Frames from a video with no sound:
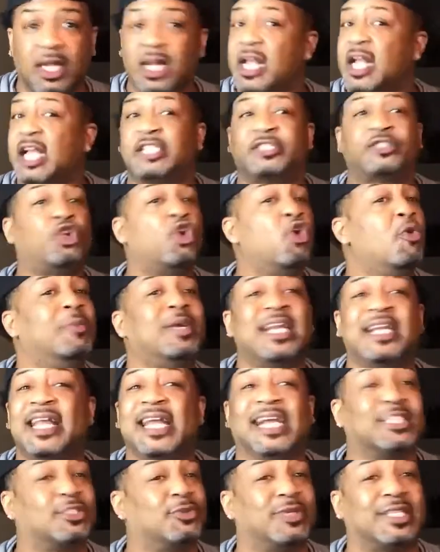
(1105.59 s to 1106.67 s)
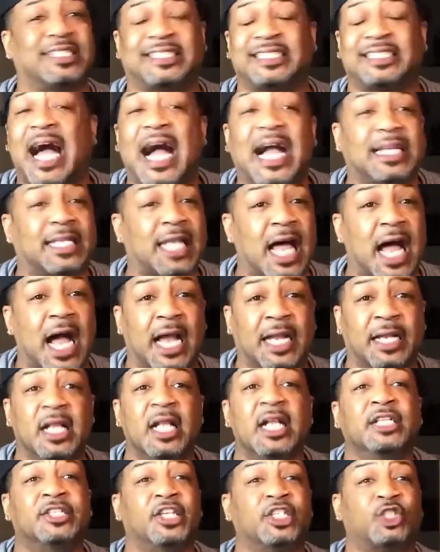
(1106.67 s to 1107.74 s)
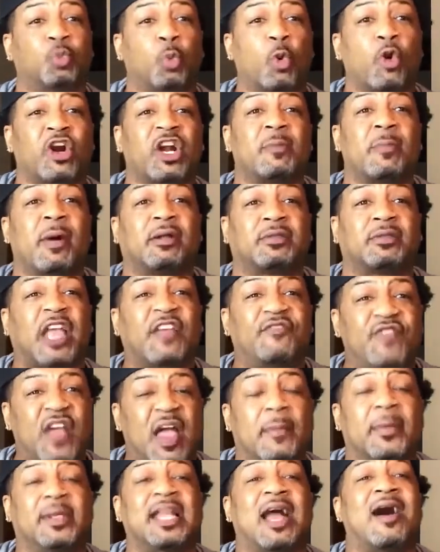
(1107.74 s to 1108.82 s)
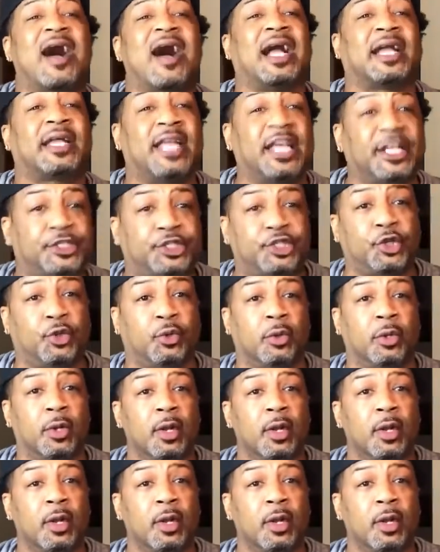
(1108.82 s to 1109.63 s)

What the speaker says: It's too many niggas on the sideline just worried about their family. Now, I get you,